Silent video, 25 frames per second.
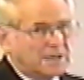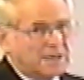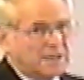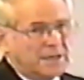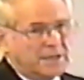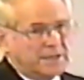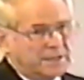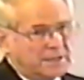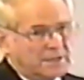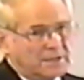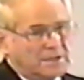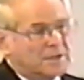
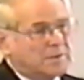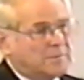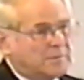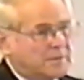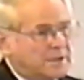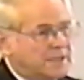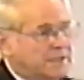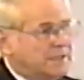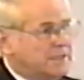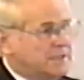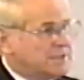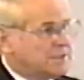I get on
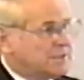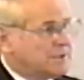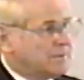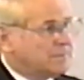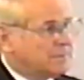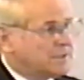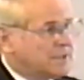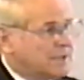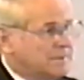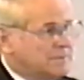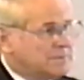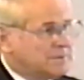my knees
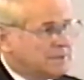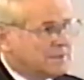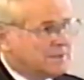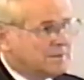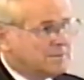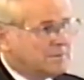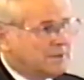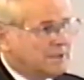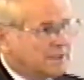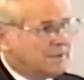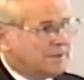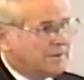sometimes in the
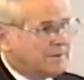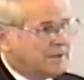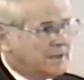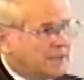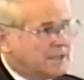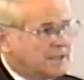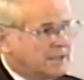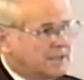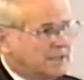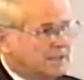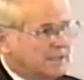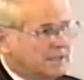middle of the
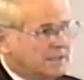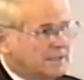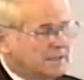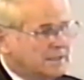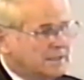night.